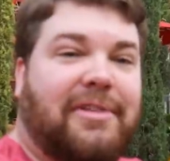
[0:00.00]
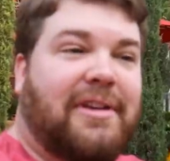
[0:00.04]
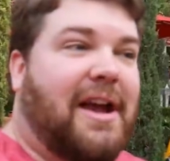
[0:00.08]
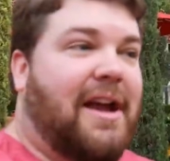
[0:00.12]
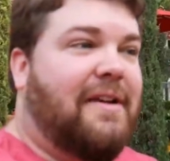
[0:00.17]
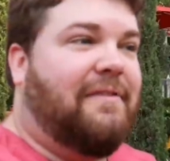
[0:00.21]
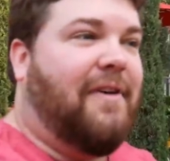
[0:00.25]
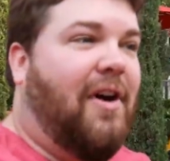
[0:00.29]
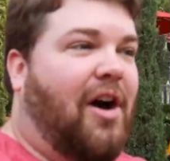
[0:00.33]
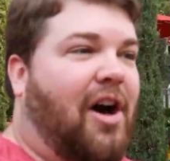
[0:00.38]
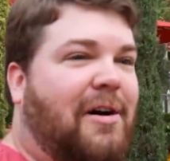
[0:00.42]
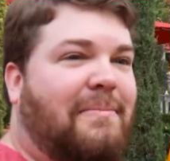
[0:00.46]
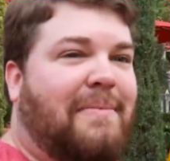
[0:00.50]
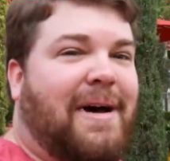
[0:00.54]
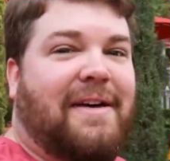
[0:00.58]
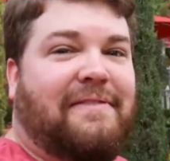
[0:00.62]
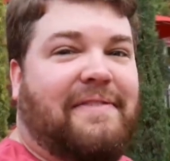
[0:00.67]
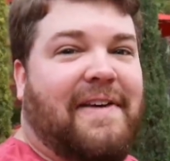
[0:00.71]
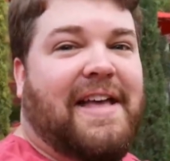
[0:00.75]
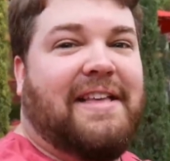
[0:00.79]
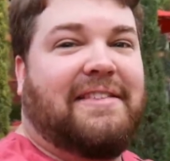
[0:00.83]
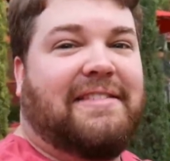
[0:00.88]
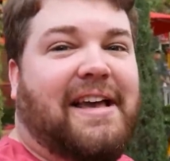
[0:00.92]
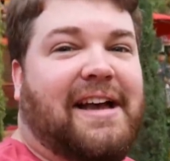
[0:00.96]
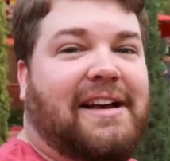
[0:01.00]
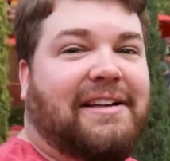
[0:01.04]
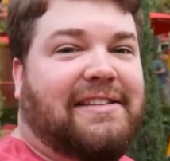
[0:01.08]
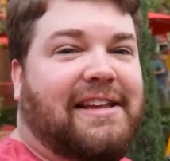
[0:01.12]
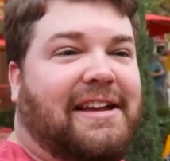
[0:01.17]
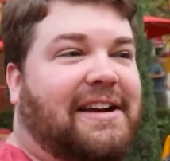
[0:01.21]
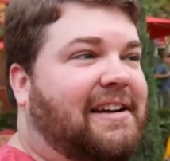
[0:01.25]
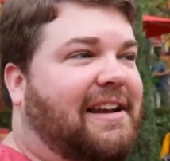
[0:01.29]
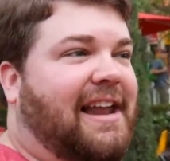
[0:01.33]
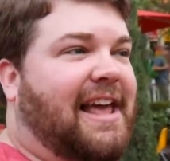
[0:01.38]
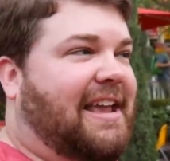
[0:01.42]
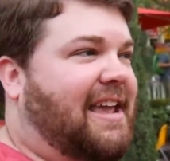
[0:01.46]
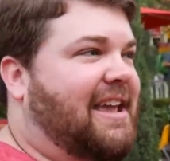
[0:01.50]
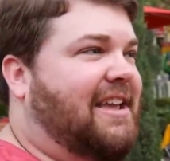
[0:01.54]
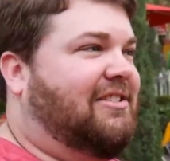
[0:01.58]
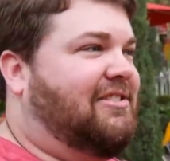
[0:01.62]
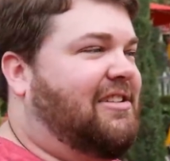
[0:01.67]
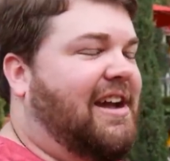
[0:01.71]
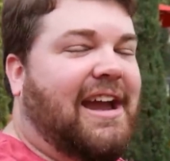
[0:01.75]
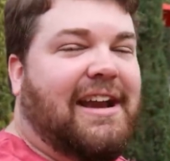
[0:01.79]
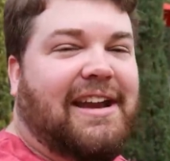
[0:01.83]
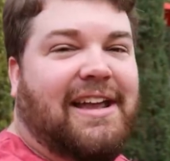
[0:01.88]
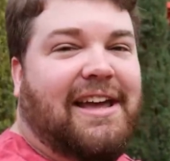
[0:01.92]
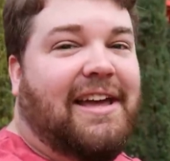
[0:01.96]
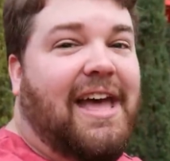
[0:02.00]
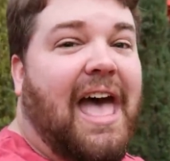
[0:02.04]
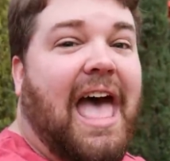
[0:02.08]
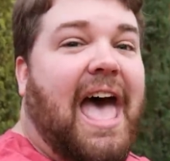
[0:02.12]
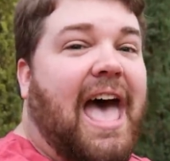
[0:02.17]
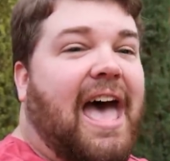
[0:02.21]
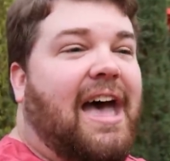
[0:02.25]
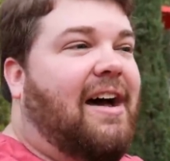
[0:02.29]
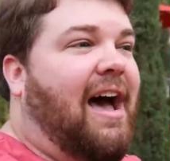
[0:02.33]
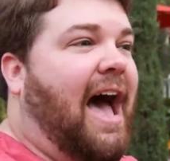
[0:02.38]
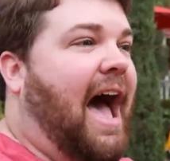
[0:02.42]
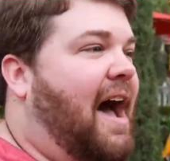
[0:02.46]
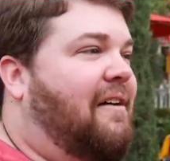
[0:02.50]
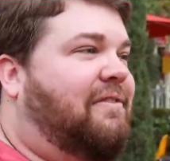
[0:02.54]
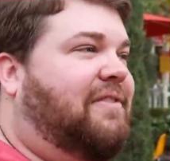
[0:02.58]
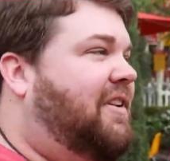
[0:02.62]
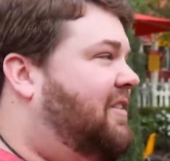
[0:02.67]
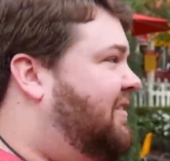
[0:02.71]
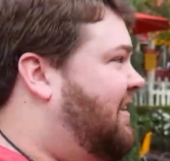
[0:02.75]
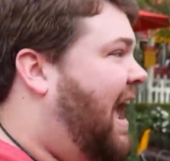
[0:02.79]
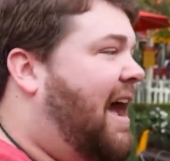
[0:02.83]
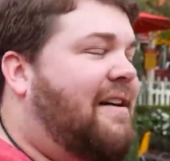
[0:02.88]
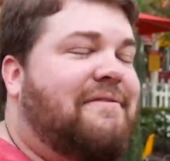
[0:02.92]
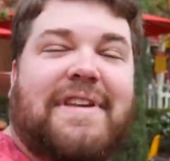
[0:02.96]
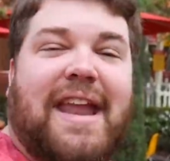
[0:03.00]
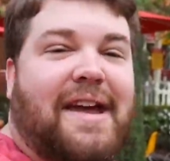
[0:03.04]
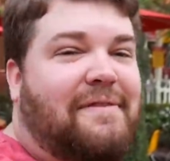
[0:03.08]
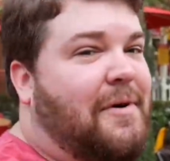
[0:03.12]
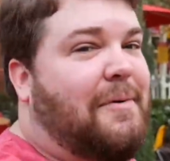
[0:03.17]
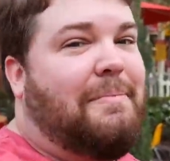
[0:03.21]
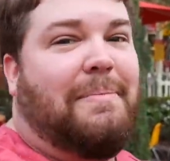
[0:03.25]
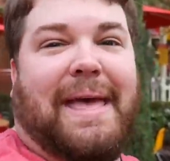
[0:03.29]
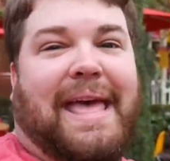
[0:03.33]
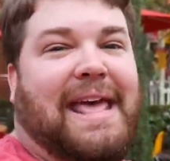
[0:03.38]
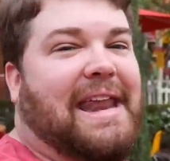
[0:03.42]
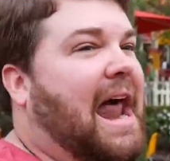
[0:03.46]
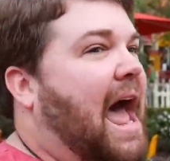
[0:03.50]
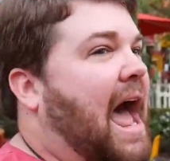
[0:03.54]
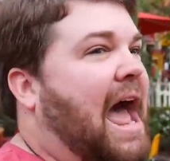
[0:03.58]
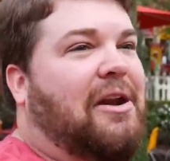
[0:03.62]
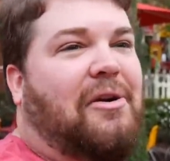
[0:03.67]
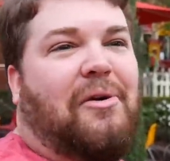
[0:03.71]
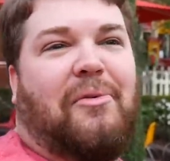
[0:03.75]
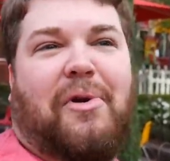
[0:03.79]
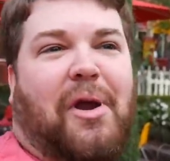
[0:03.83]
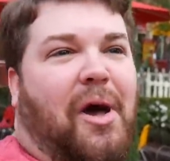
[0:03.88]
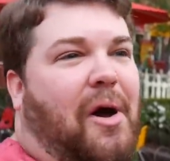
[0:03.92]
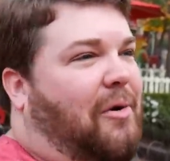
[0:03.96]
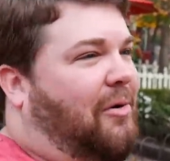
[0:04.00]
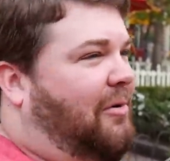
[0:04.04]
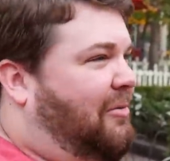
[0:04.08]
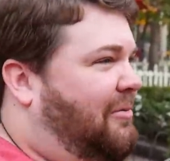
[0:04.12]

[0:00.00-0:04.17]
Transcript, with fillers: sorry for all my fans out there, like in China. I've just, I've never been. I don't know.